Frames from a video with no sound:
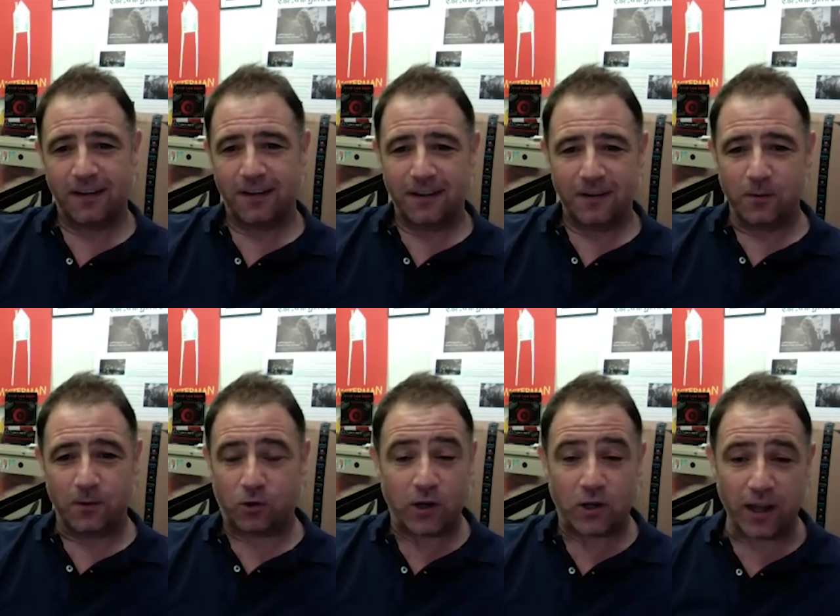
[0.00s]

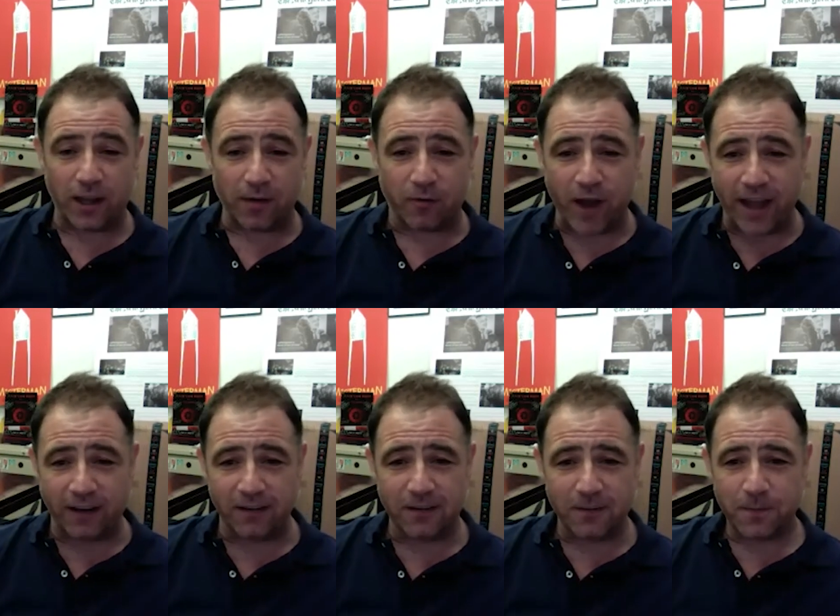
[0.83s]
a
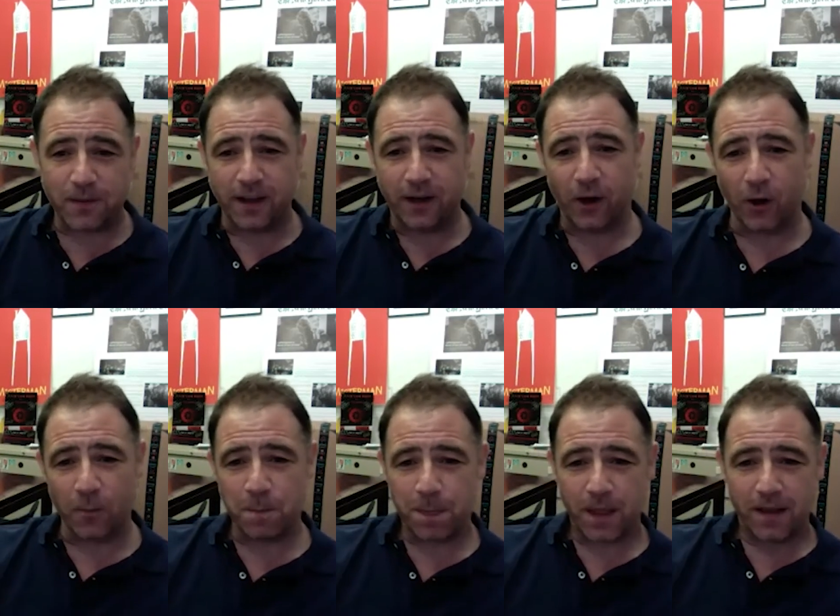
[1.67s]
friend, you know.
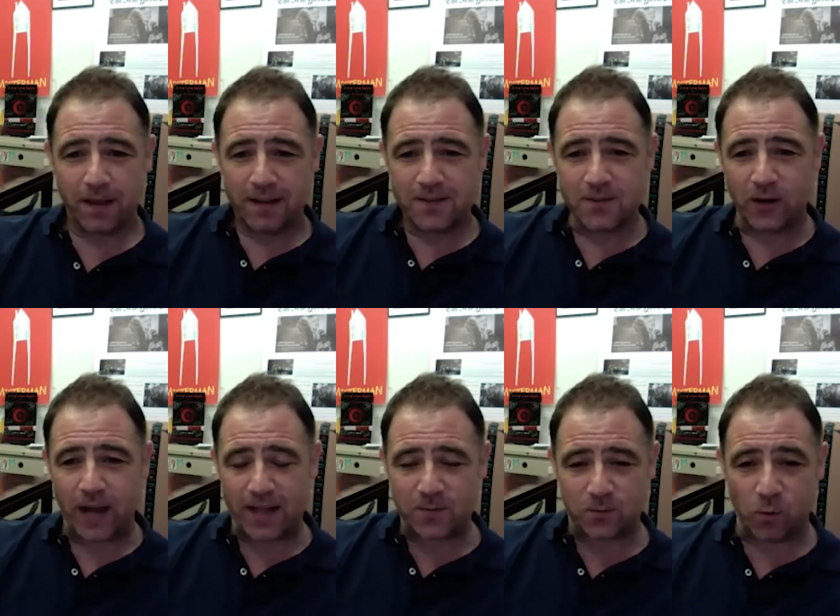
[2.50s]
So
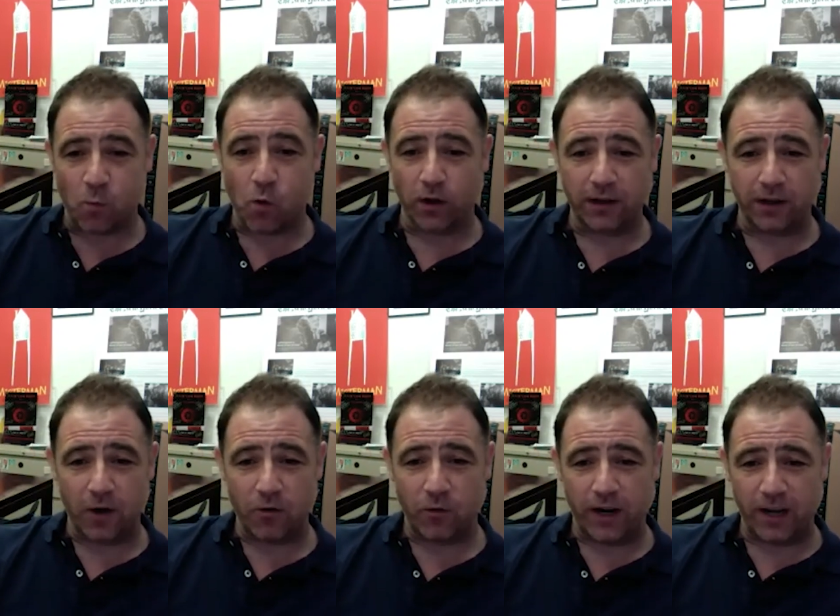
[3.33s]
that's the one thing I
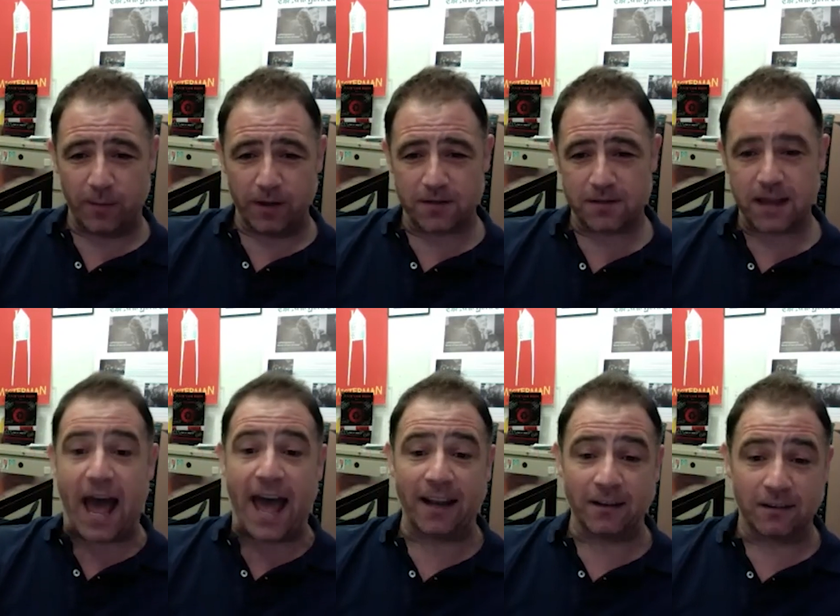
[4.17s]
really miss.
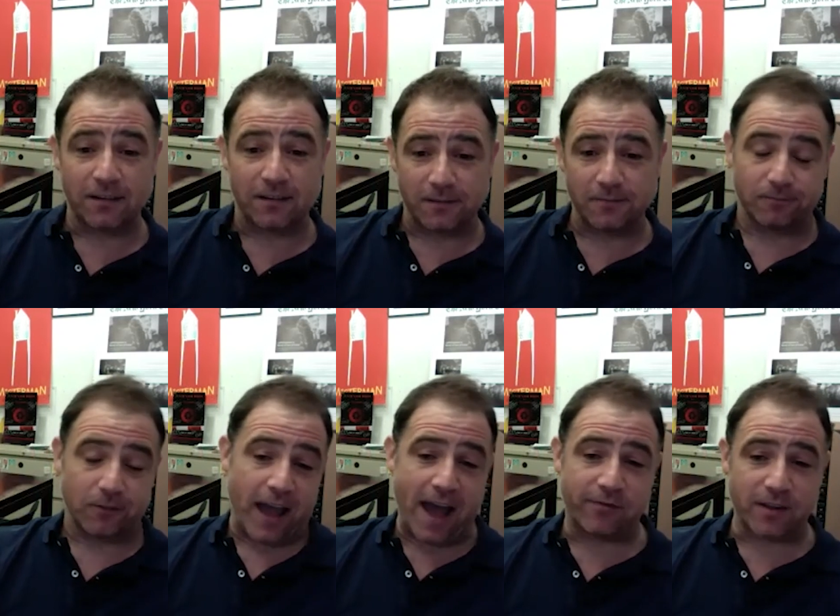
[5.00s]
And
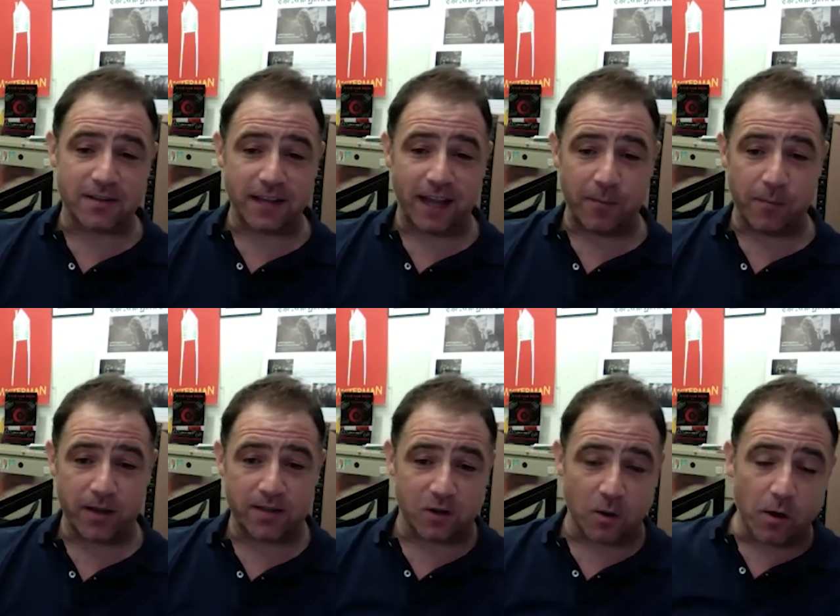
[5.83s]
I have to say, my
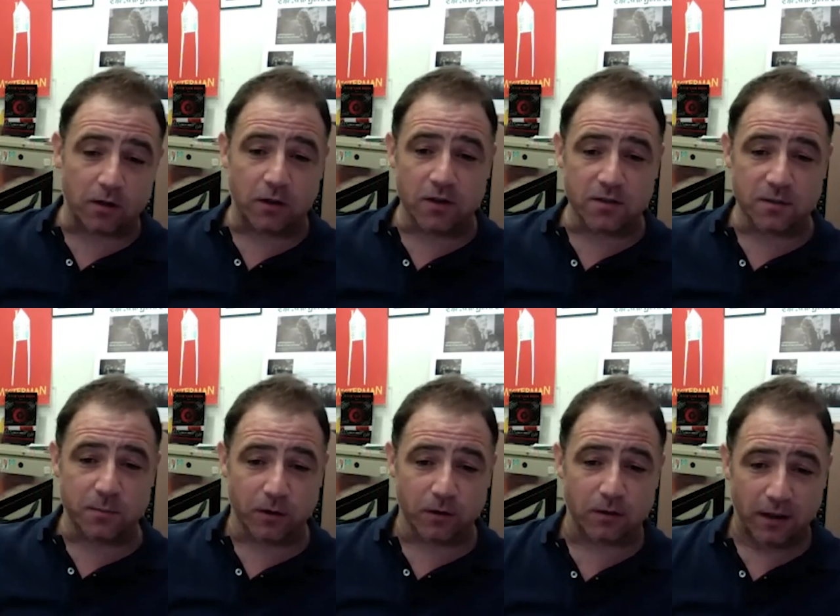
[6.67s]
stomach doesn't,
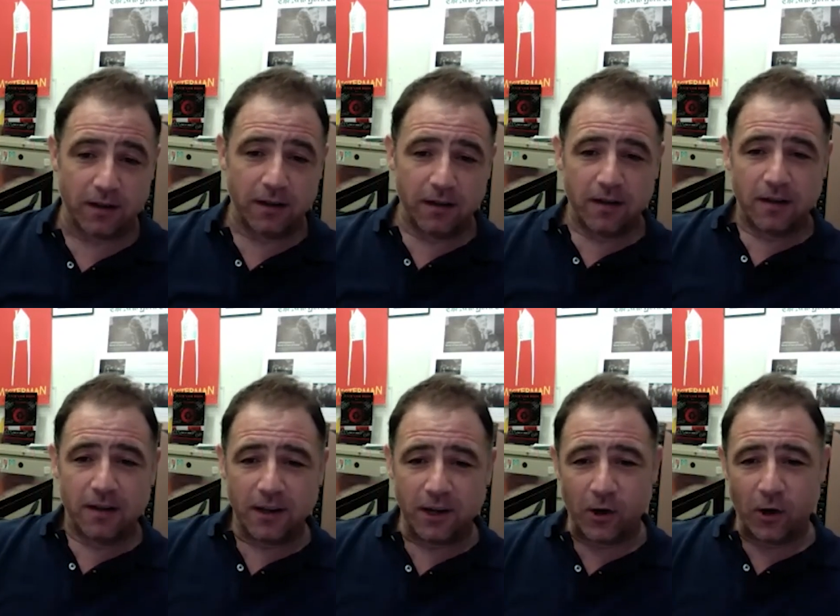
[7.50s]
but,
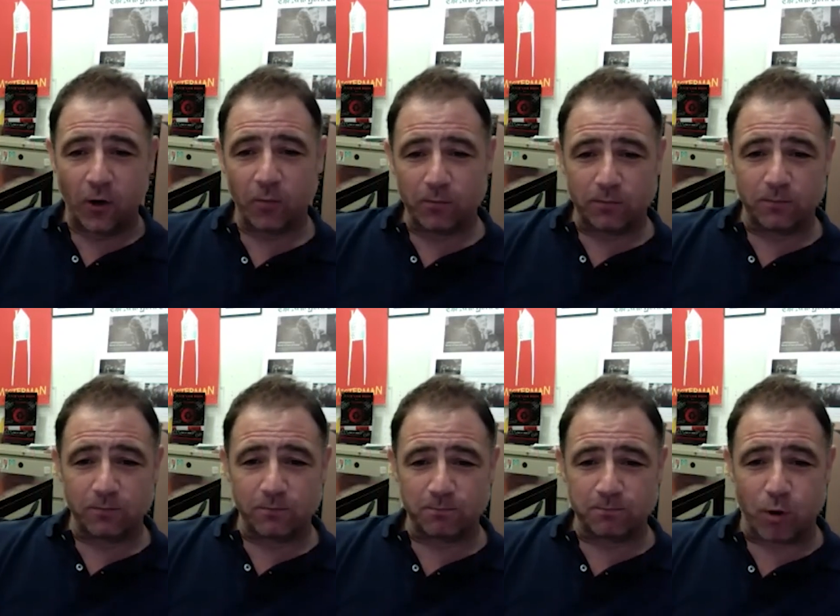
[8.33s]
you know,
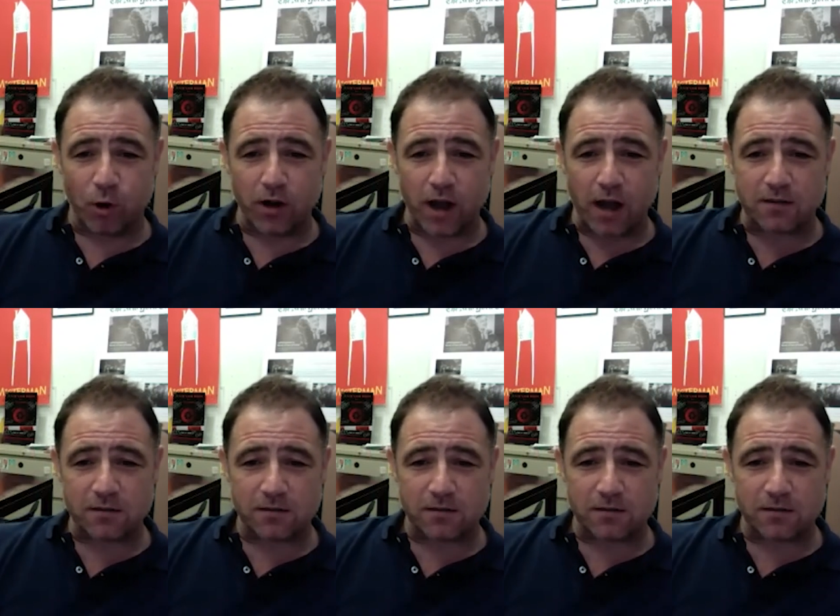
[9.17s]
Burdocks,